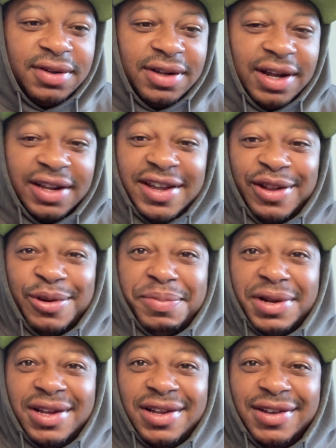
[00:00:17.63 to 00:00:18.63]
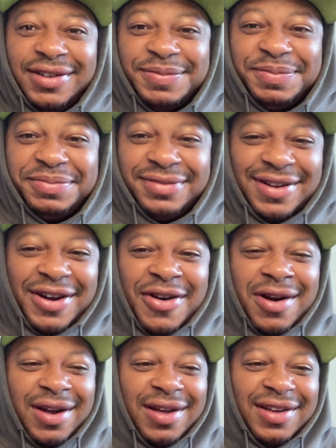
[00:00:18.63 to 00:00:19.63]
a killer bug
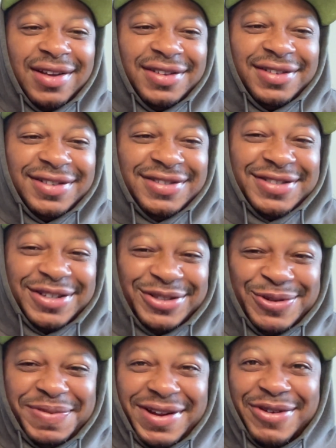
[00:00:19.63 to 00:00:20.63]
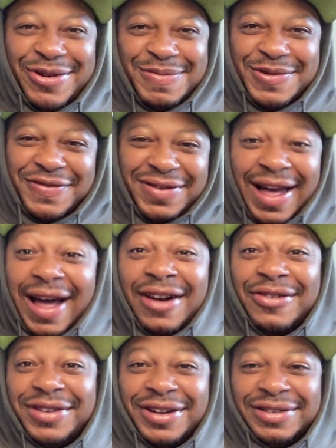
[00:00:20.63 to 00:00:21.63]
or uh, a, a superhero movie. I
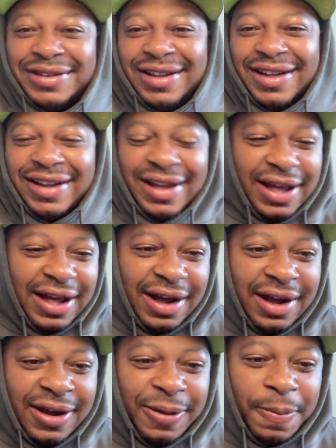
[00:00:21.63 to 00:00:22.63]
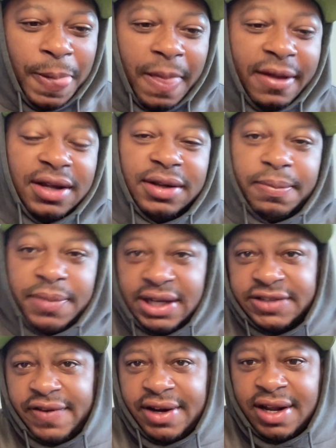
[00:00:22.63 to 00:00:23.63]
don't know. Um, but
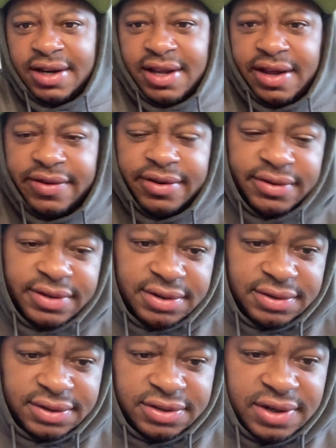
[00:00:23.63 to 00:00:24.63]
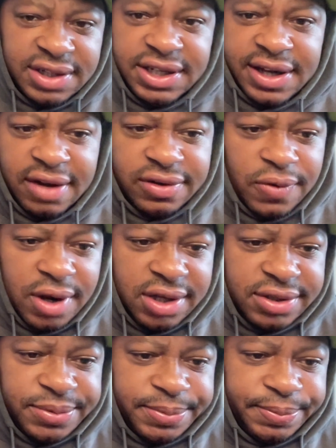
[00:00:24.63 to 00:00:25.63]
let's find out together. So let's check out The Wasp.